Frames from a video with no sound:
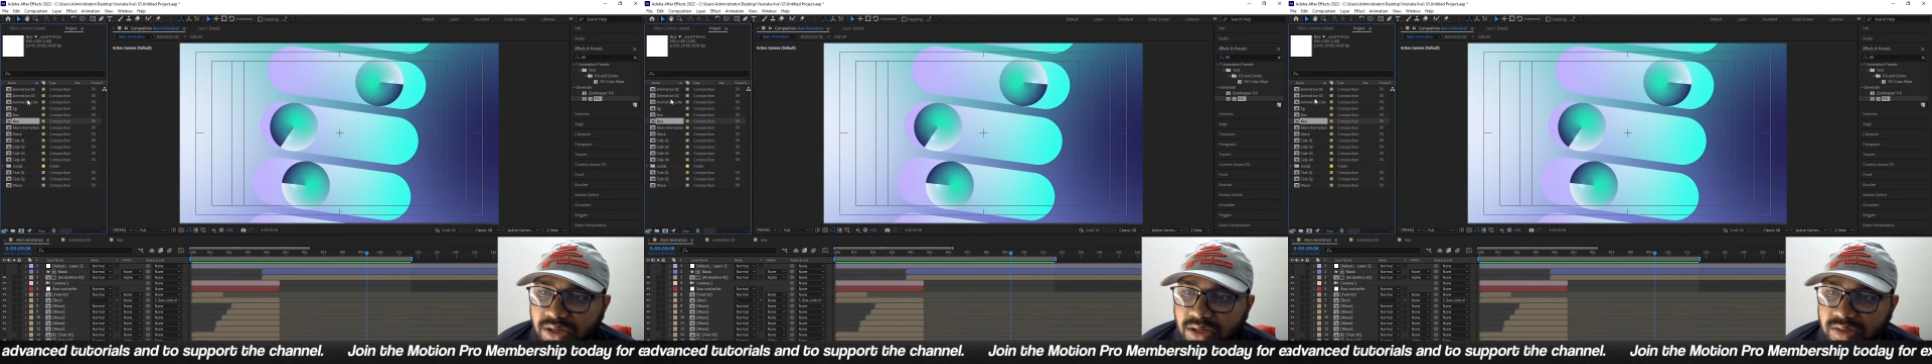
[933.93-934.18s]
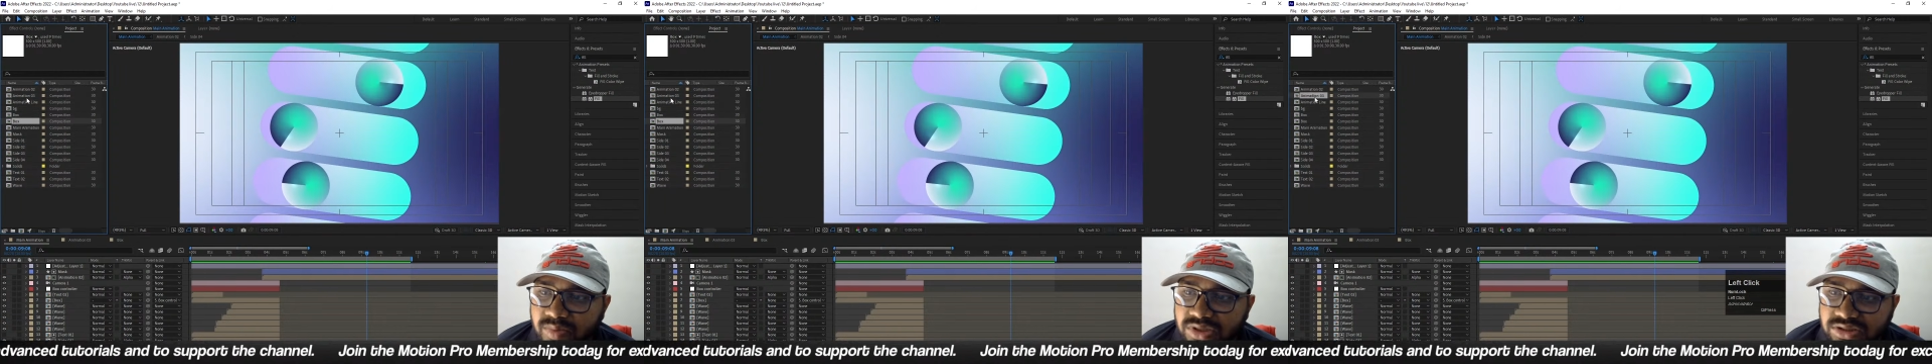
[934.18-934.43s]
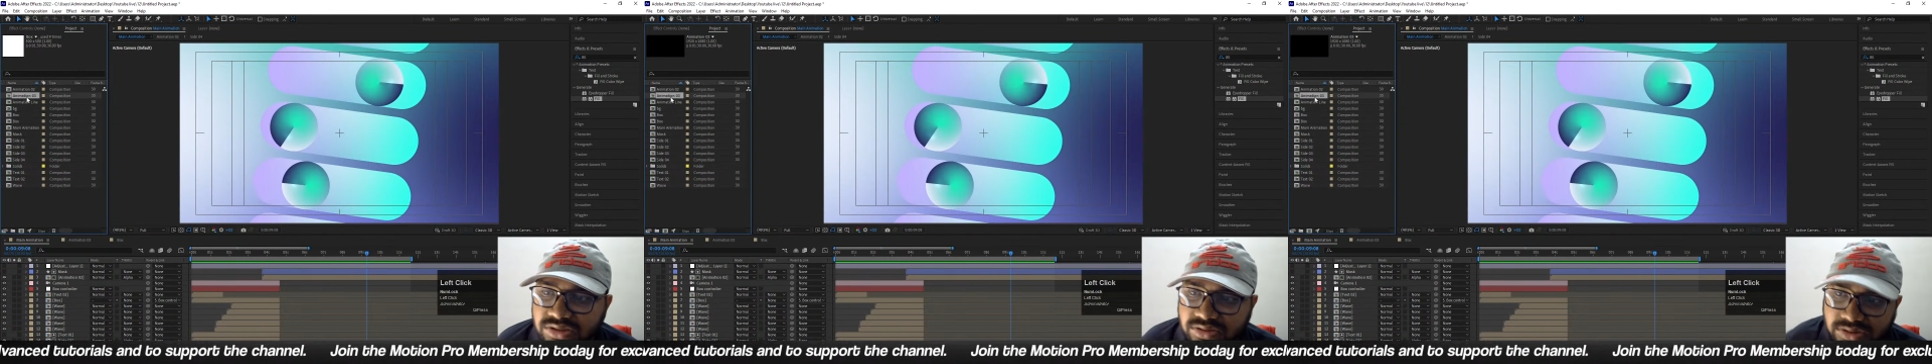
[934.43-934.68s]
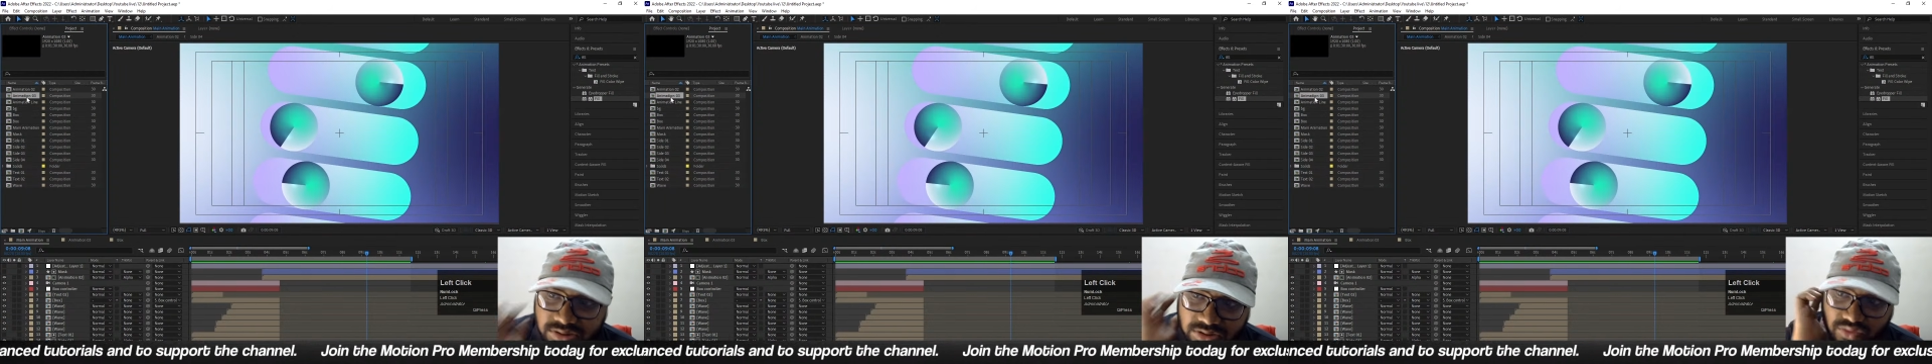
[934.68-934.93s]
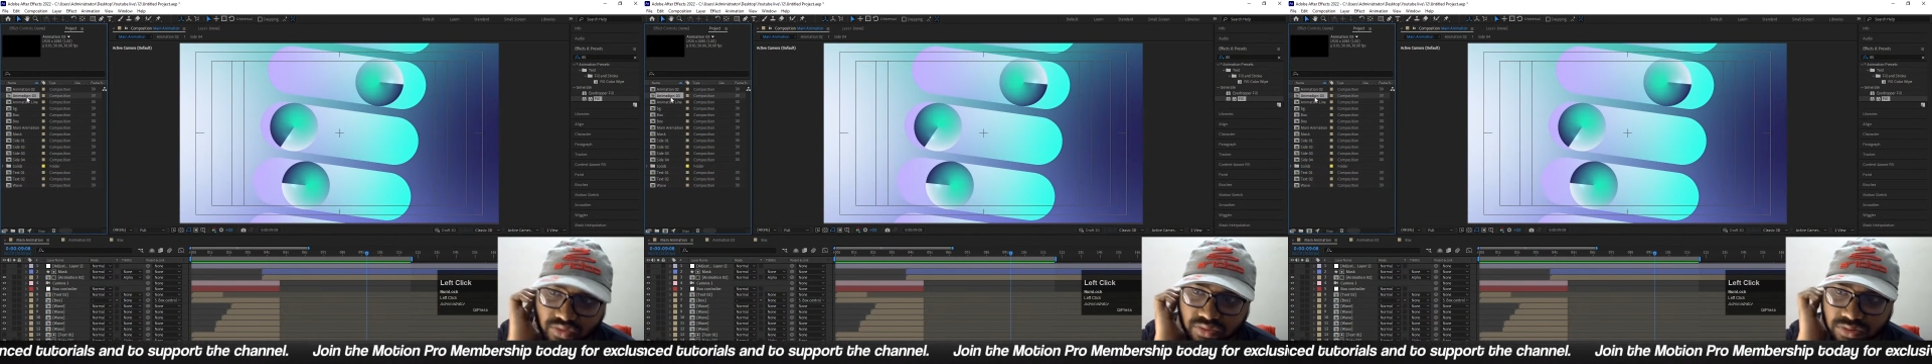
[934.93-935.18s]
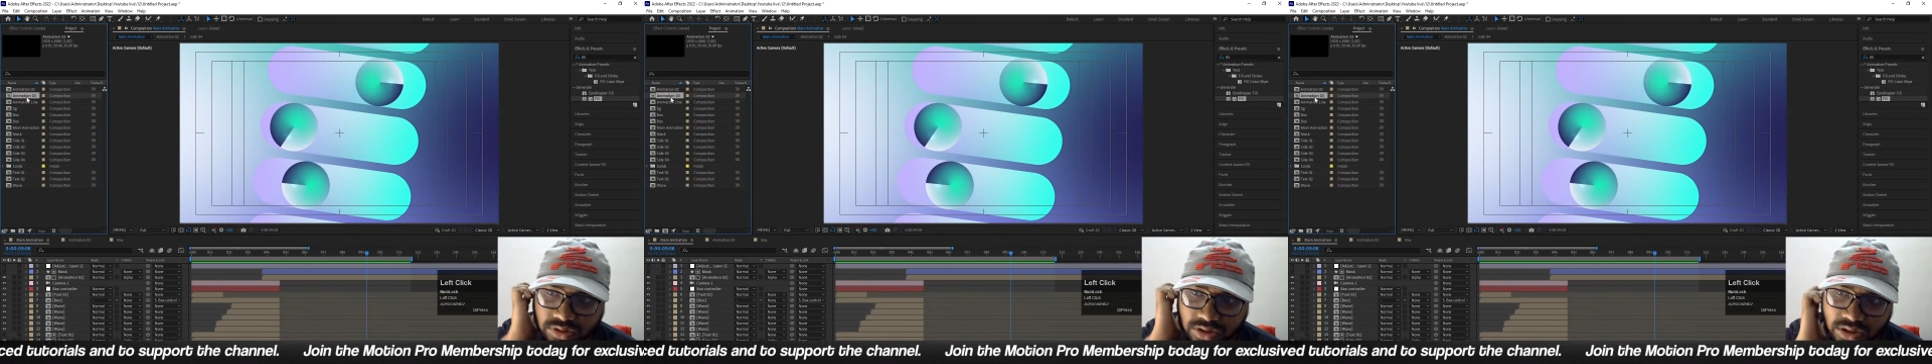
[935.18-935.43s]
animation
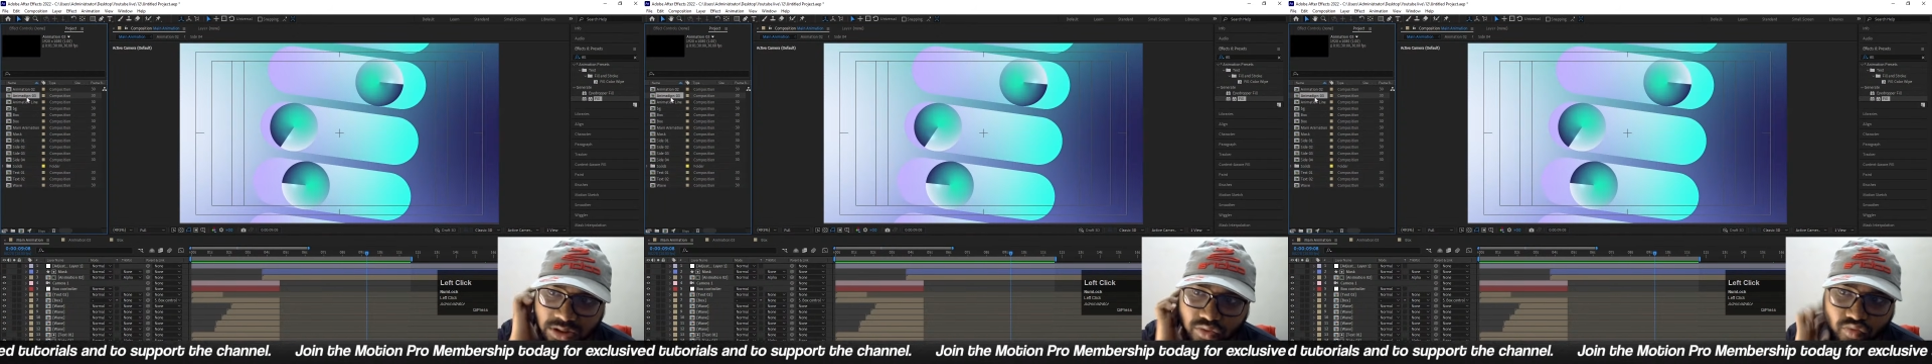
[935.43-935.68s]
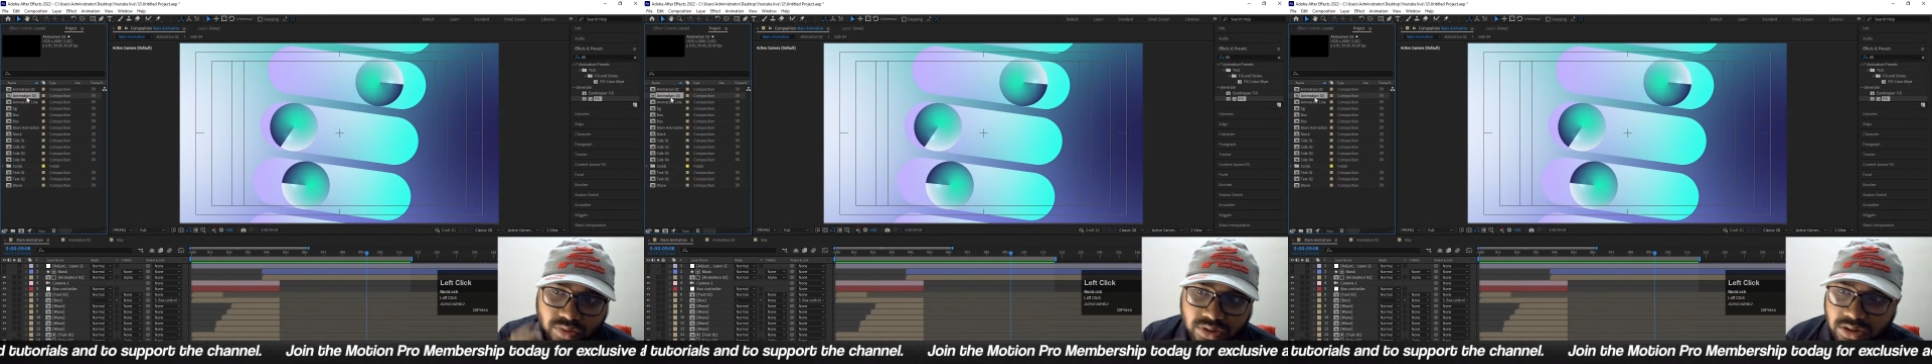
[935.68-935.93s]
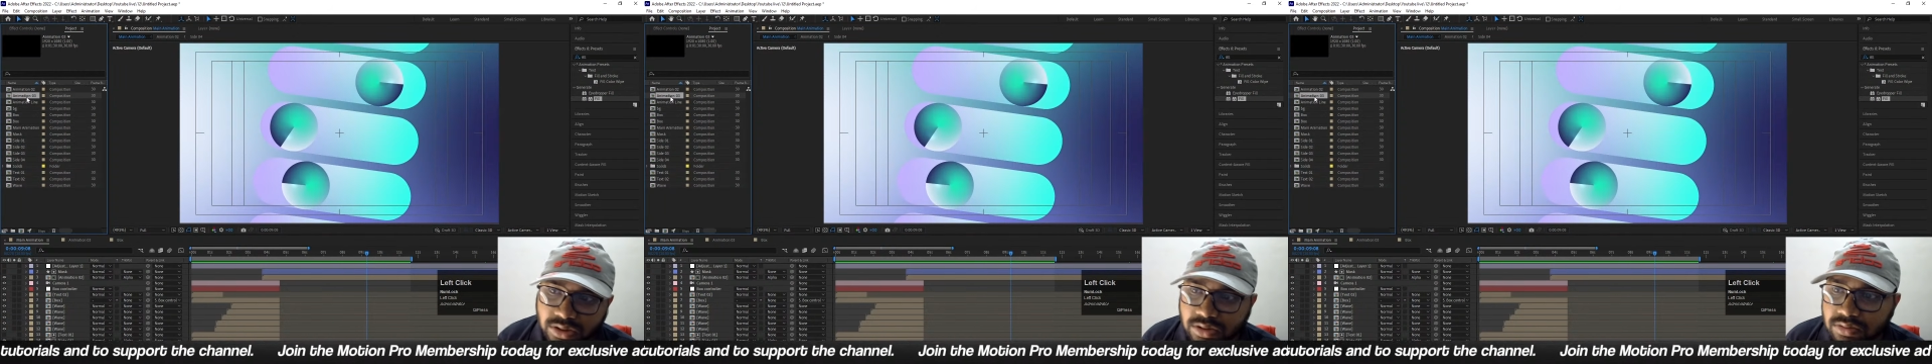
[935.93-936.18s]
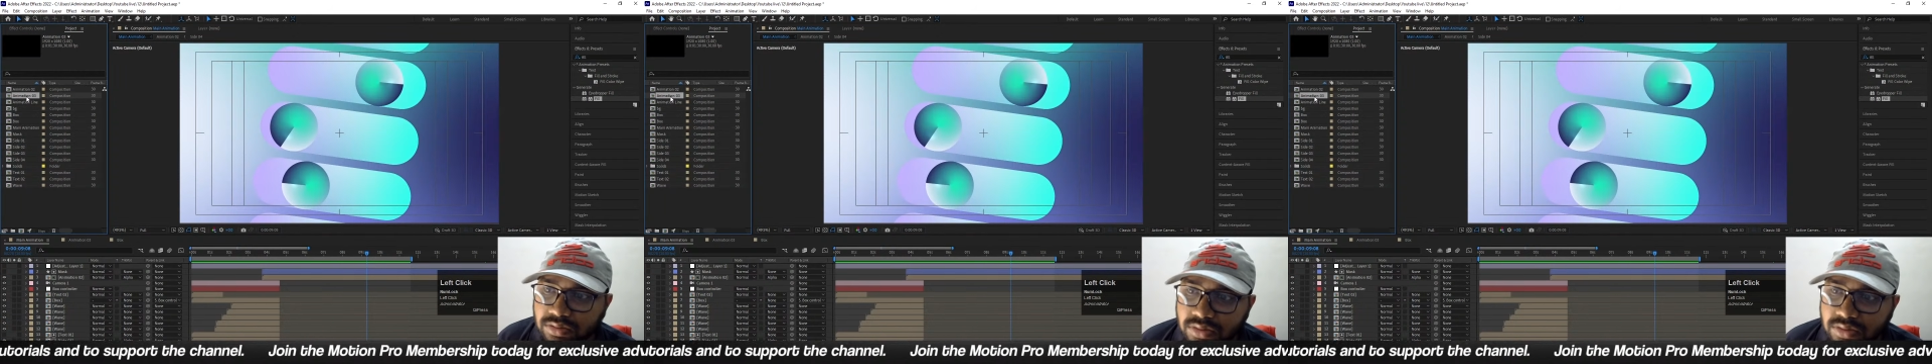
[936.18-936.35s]
03 over here,